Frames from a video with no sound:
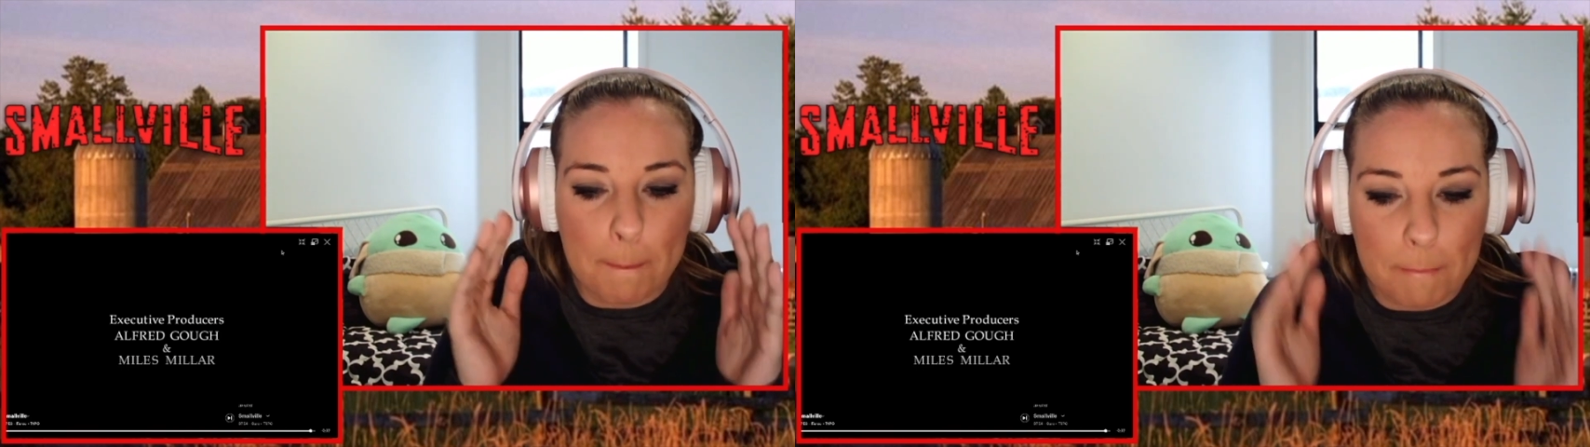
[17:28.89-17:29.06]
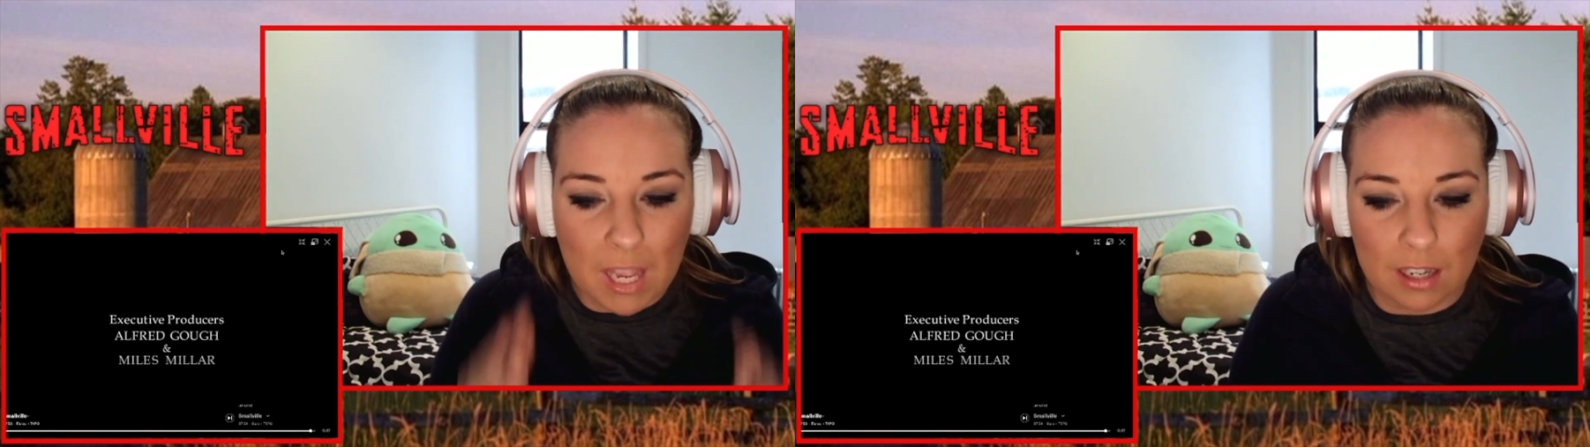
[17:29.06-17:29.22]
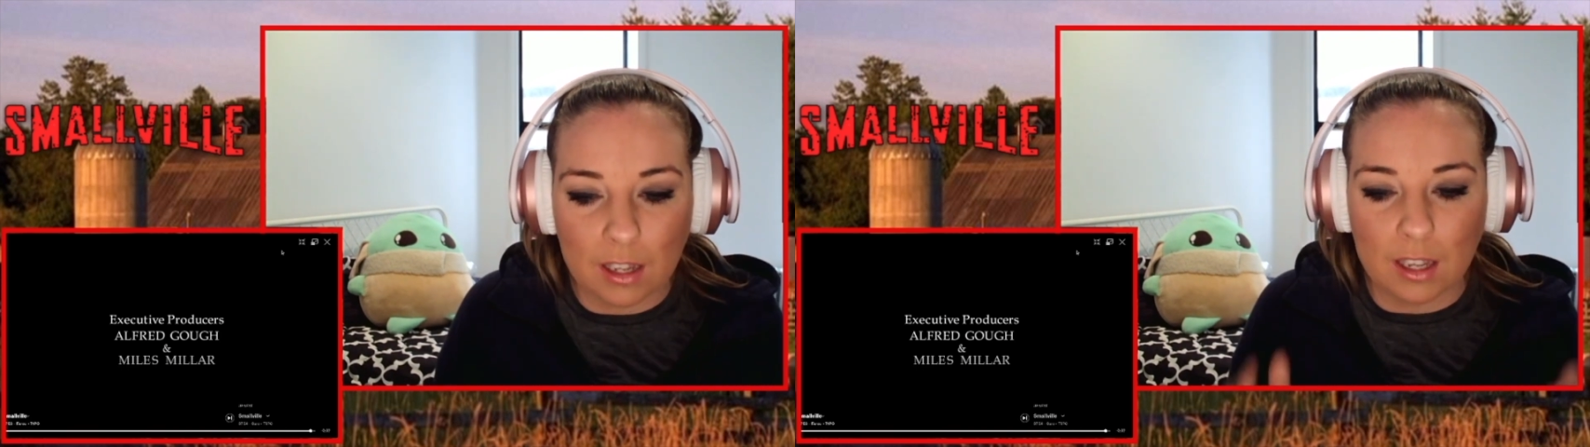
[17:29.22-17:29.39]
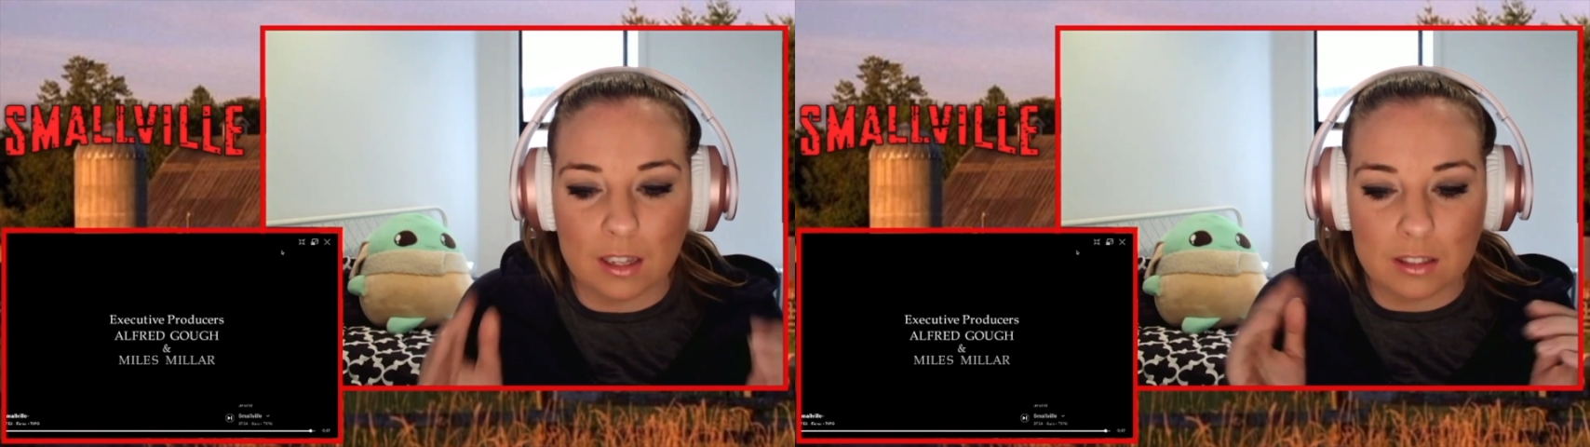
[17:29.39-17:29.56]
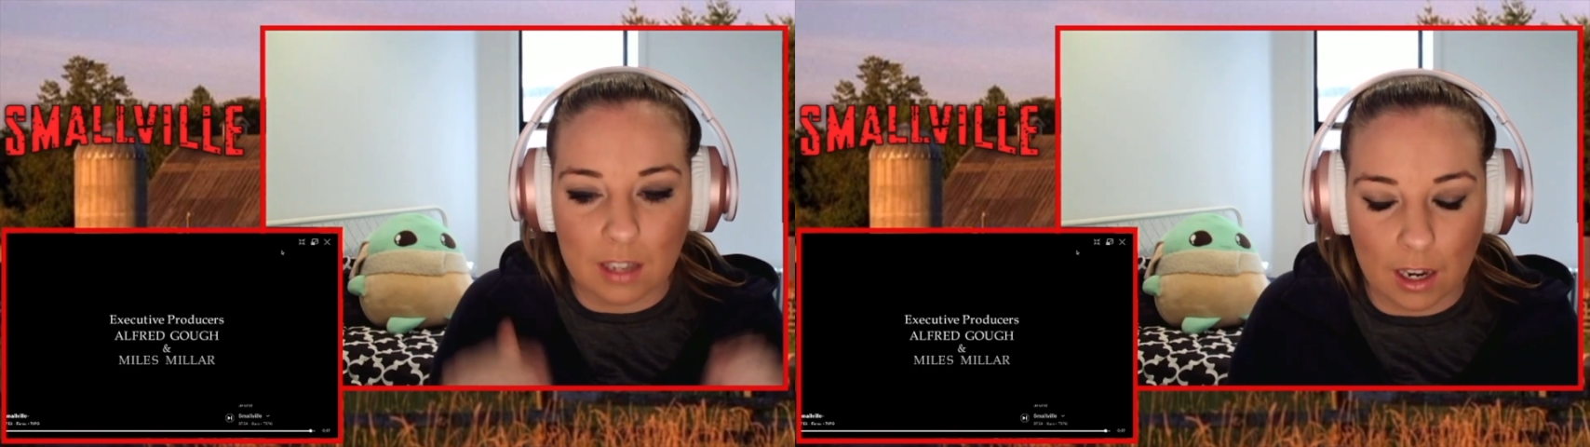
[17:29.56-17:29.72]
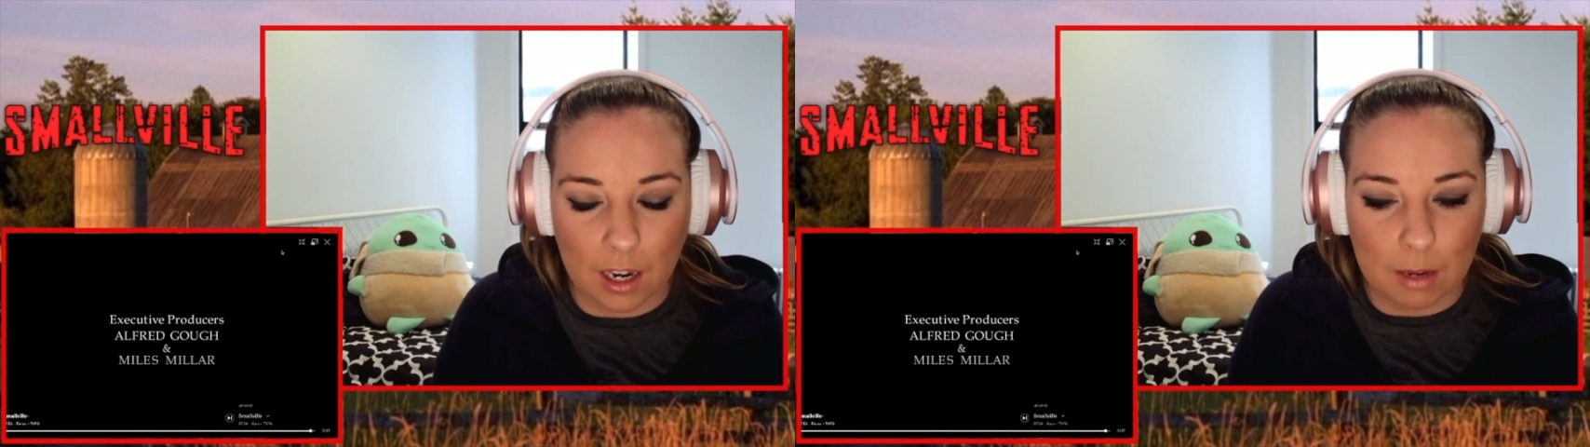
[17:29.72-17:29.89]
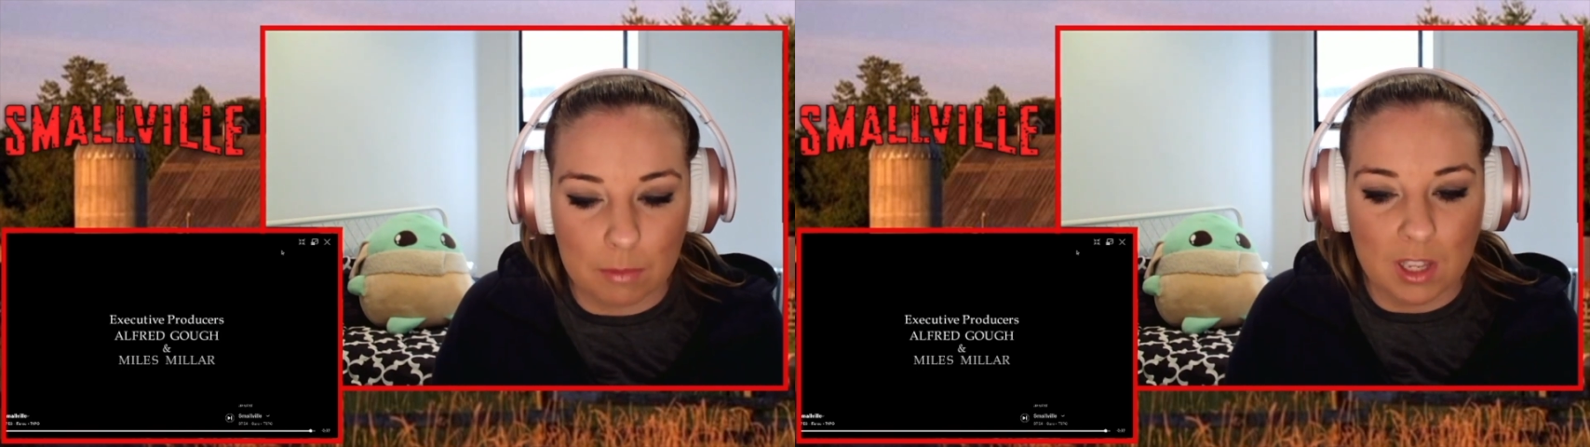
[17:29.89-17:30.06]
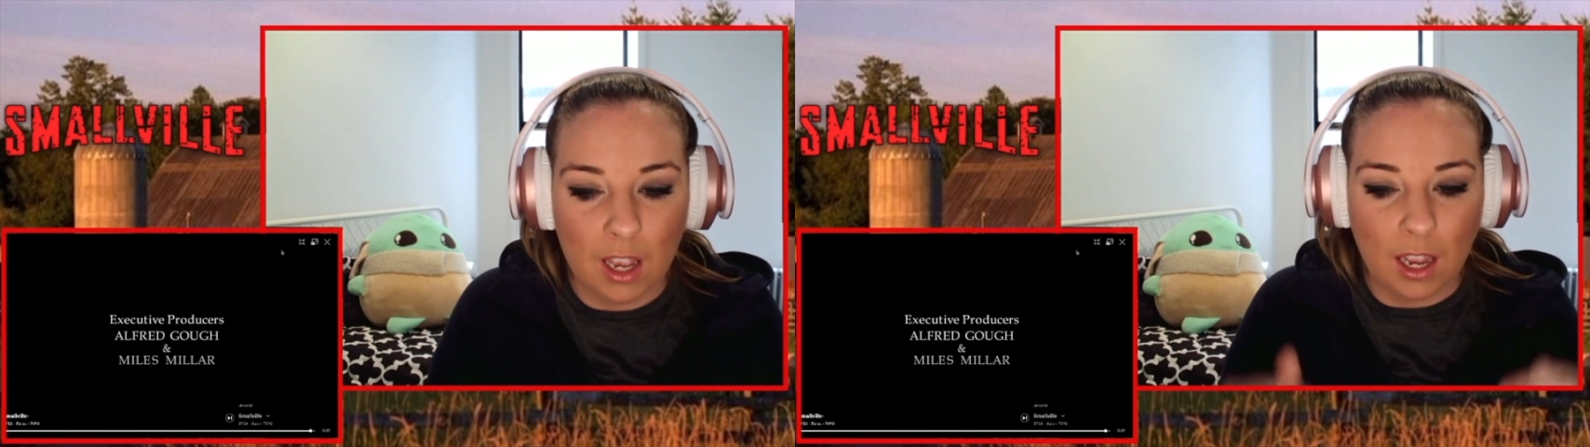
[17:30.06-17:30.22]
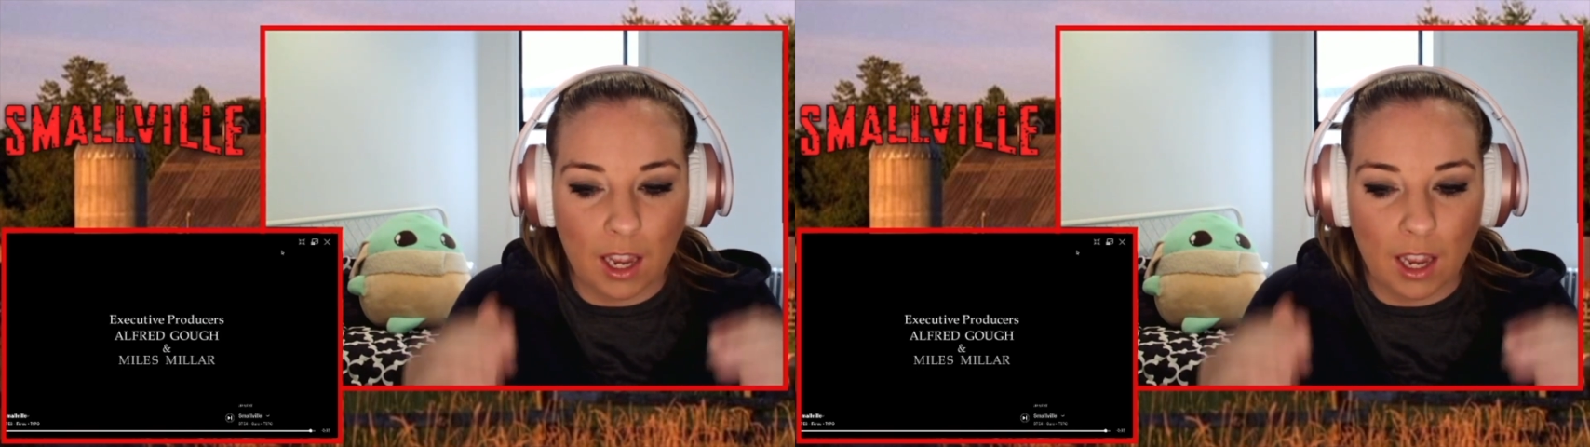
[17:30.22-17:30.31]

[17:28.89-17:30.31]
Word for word: many times?